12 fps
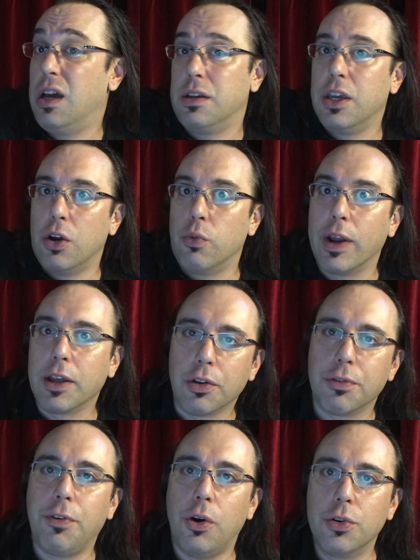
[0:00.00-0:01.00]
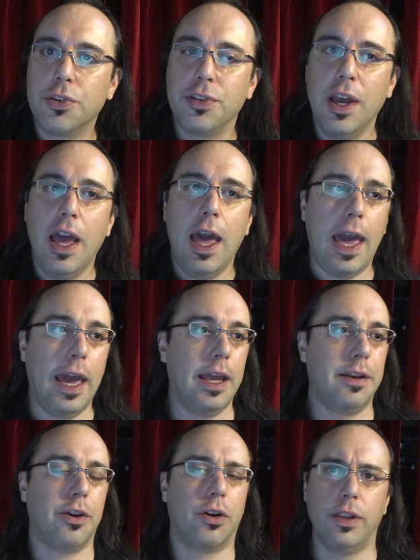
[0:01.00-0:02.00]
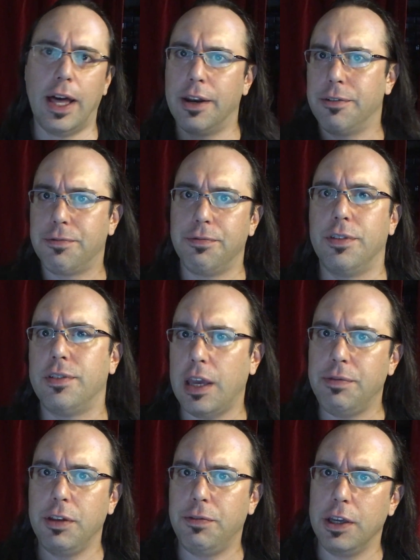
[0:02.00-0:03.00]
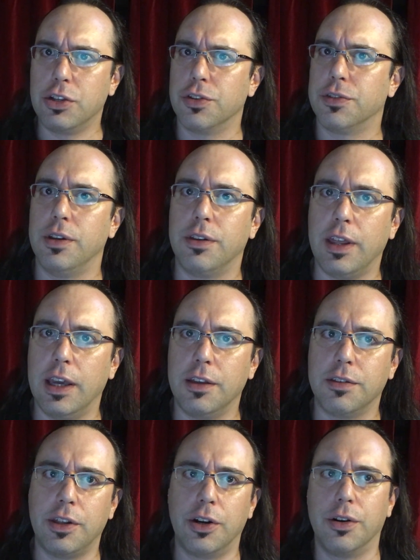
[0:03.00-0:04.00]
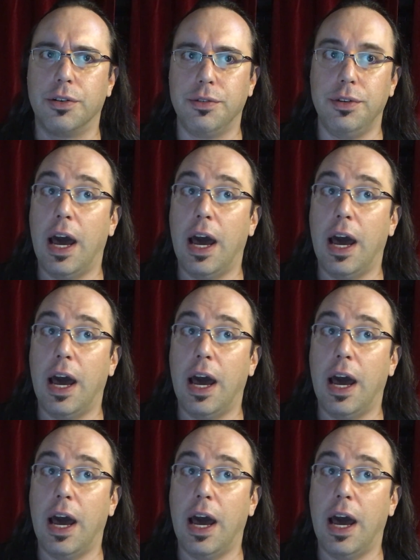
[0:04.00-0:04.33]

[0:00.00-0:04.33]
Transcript: you know, regular folks. And there are a lot of safety features and things that are